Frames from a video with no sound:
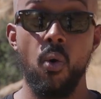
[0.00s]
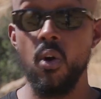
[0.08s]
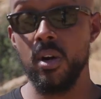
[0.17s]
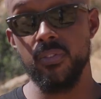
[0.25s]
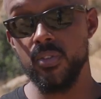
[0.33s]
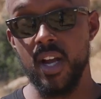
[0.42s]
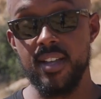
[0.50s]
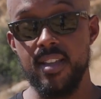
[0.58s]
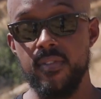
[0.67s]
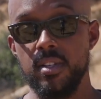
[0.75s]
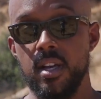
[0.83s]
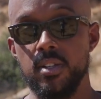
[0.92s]
Or if you guys
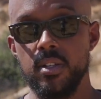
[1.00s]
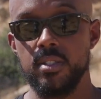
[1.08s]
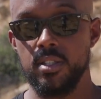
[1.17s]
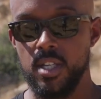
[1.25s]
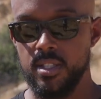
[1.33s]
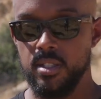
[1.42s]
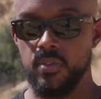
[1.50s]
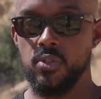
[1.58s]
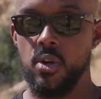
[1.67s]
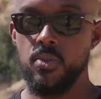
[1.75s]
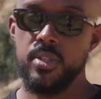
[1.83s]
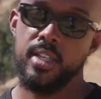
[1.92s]
have any other suggestions of
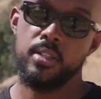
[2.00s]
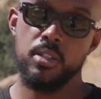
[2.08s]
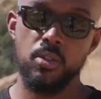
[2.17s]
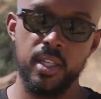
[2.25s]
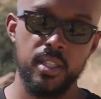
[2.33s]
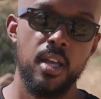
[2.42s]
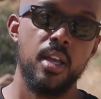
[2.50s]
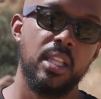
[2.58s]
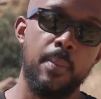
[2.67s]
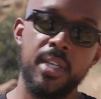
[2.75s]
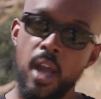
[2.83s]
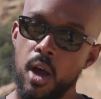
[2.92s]
drones that could do it,
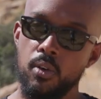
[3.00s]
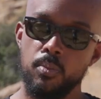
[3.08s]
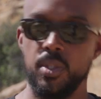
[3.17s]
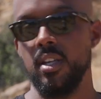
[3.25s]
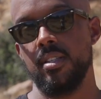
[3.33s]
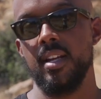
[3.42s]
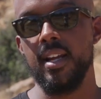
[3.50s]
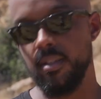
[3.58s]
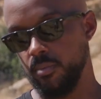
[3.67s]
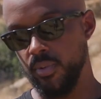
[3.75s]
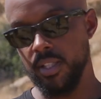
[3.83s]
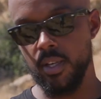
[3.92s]
let me know, because then I
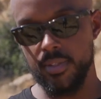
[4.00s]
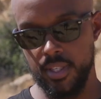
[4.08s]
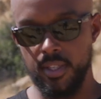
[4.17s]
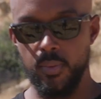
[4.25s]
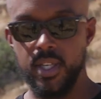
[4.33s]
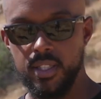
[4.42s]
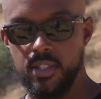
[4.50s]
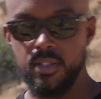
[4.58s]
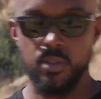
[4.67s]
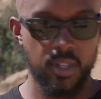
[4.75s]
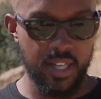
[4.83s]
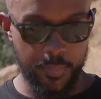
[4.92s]
could bring those in and we could just
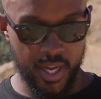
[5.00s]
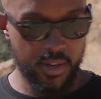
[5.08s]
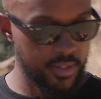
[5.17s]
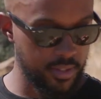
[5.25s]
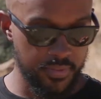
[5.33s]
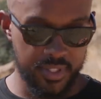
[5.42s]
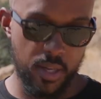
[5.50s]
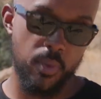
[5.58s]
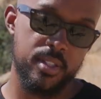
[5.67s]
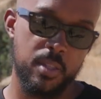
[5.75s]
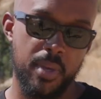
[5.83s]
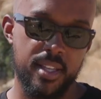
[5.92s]
do a comparison and say
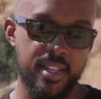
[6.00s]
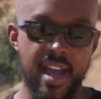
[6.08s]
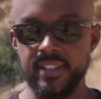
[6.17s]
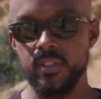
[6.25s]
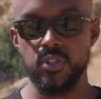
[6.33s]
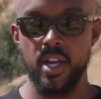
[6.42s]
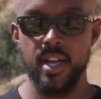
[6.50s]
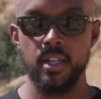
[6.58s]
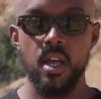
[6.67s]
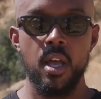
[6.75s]
what's the best active track.